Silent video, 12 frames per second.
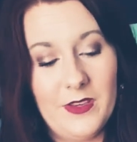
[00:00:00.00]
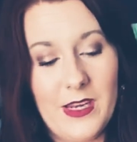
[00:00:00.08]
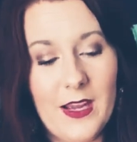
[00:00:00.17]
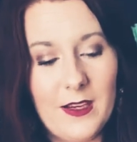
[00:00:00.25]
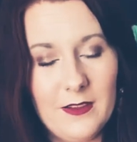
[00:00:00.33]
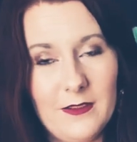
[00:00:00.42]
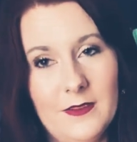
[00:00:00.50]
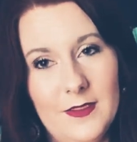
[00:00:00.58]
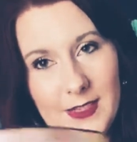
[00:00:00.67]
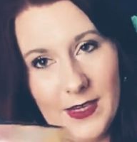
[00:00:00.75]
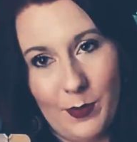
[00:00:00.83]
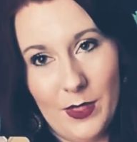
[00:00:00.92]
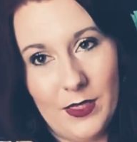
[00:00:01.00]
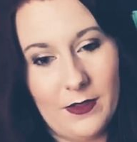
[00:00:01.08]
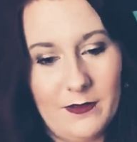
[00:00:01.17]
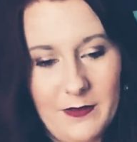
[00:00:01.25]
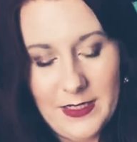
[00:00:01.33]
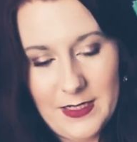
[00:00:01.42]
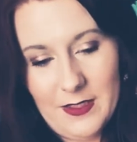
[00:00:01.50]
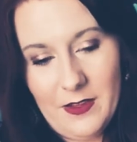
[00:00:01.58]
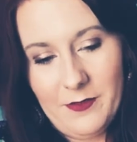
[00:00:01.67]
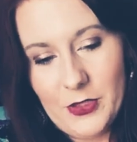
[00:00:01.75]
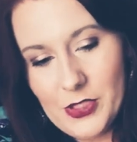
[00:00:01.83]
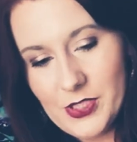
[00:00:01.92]
deck. Take a peek. It's the
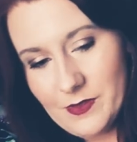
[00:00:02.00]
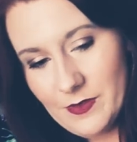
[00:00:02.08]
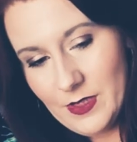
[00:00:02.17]
Lovers.